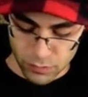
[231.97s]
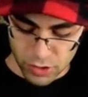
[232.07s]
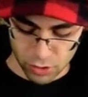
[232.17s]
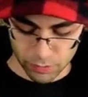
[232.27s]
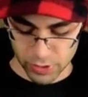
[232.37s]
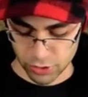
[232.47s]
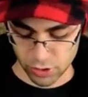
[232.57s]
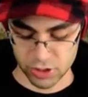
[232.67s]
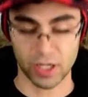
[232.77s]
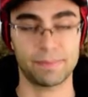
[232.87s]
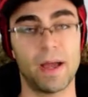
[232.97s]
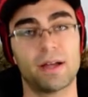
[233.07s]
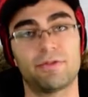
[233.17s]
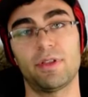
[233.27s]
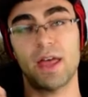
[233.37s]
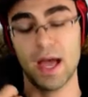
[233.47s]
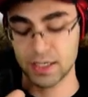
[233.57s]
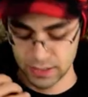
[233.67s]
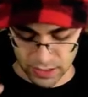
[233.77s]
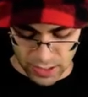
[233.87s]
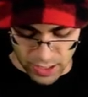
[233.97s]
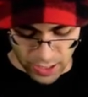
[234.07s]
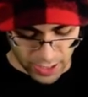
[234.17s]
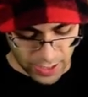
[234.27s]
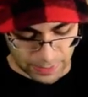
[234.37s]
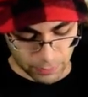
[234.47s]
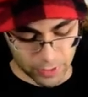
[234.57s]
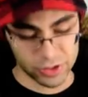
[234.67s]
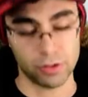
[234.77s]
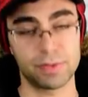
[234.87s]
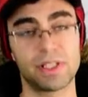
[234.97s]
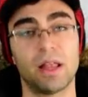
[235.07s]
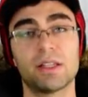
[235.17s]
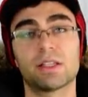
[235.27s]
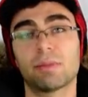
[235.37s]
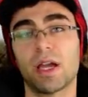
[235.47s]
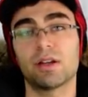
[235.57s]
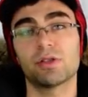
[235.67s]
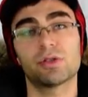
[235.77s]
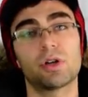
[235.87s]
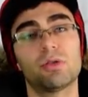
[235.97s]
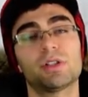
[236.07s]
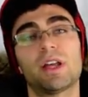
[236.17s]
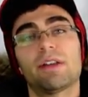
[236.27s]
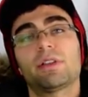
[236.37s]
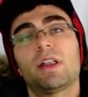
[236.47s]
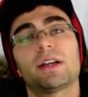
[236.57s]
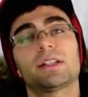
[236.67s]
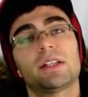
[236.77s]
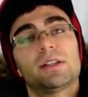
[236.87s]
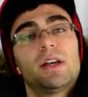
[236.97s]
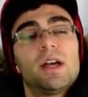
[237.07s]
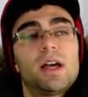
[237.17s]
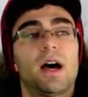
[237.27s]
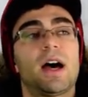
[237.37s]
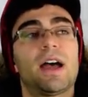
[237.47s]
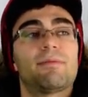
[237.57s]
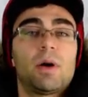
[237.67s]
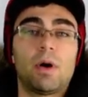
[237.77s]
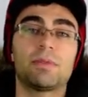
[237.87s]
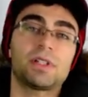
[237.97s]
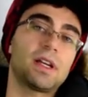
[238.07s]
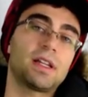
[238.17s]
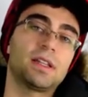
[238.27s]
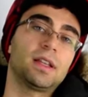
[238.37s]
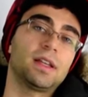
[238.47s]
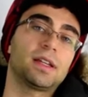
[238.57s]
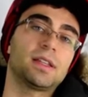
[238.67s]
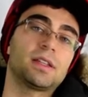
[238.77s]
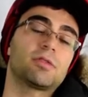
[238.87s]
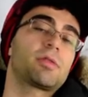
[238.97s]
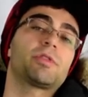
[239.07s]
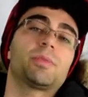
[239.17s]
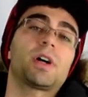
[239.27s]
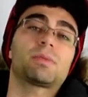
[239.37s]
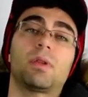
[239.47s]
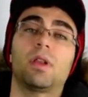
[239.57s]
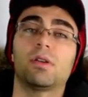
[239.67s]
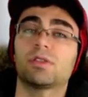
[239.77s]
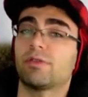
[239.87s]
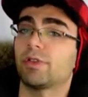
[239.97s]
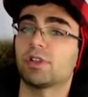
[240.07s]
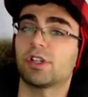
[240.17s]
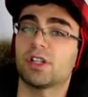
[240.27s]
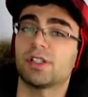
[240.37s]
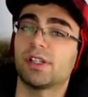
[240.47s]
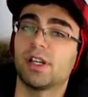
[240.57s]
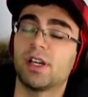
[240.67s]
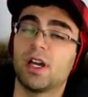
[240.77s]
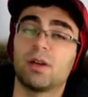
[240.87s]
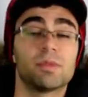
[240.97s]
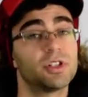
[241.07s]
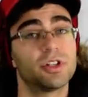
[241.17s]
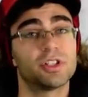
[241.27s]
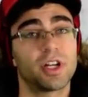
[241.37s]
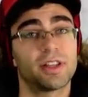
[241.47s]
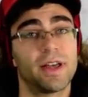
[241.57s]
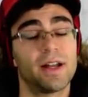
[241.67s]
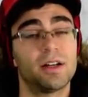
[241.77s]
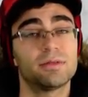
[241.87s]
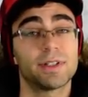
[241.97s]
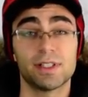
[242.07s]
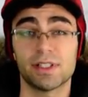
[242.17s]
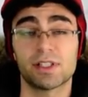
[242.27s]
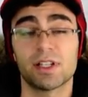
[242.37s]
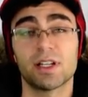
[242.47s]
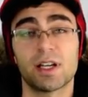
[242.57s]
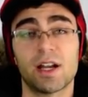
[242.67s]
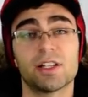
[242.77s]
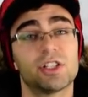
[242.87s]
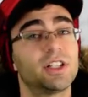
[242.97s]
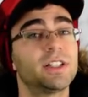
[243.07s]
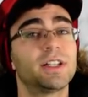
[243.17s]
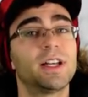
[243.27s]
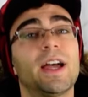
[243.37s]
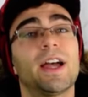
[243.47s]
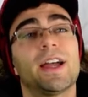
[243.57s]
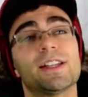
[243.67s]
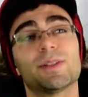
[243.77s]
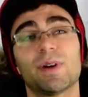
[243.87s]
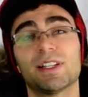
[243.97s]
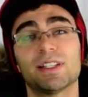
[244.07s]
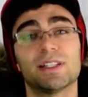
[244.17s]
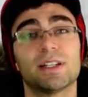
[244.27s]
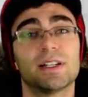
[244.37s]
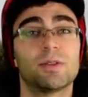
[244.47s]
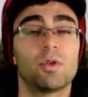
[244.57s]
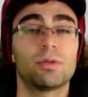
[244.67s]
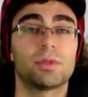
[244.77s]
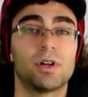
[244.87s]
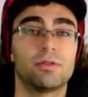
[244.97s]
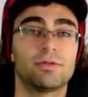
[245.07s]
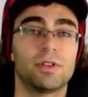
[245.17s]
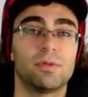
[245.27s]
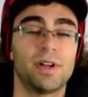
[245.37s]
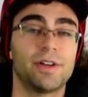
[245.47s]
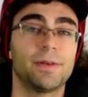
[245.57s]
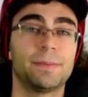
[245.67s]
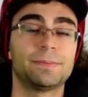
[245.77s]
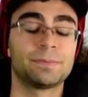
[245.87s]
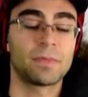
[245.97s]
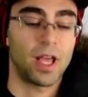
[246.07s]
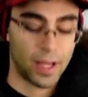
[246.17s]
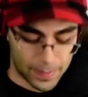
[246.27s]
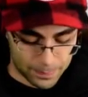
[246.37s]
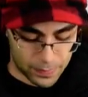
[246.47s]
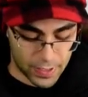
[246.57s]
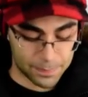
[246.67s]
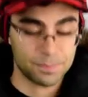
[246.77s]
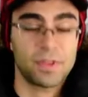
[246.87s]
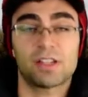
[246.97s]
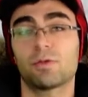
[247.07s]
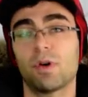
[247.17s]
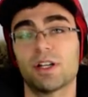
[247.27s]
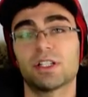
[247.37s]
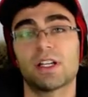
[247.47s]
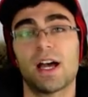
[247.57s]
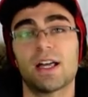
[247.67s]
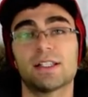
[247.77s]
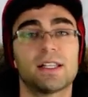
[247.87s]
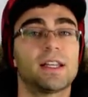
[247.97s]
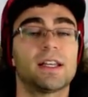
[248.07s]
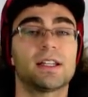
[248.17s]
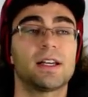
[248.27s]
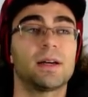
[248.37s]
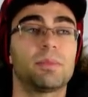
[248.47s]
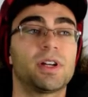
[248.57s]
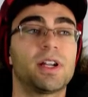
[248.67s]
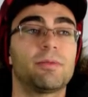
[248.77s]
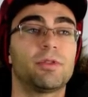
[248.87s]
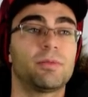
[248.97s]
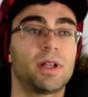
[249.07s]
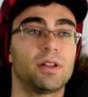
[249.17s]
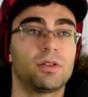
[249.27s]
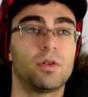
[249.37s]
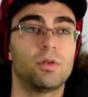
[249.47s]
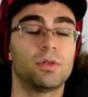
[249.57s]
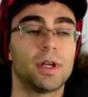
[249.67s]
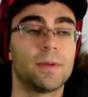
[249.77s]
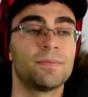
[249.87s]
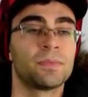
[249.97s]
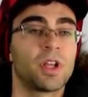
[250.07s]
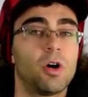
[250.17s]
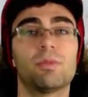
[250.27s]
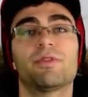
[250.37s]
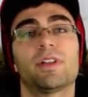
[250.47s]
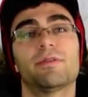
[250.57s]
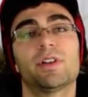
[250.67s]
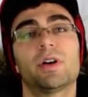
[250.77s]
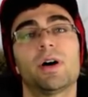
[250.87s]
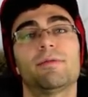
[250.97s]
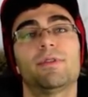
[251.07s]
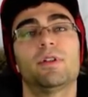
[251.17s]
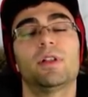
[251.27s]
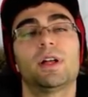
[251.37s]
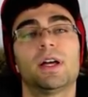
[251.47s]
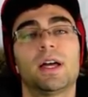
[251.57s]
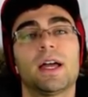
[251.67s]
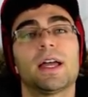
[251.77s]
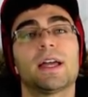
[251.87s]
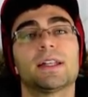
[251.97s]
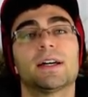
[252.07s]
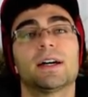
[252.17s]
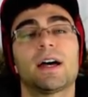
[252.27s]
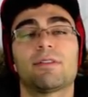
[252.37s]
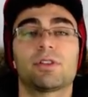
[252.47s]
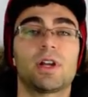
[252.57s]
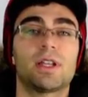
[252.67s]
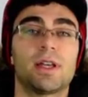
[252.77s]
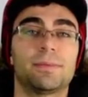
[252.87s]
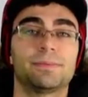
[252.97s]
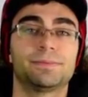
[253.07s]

So be sure to check back for that. Also, I'm selling some Canada Goose coats that I've collected. I have my website and the link in the description box below, so if you're interested, be sure to check that out, because it's getting kind of chilly and you might need a warm coat for the winter. But thanks for watching, guys, and putting up with my little cold. Hope you found the video helpful, and have a great day.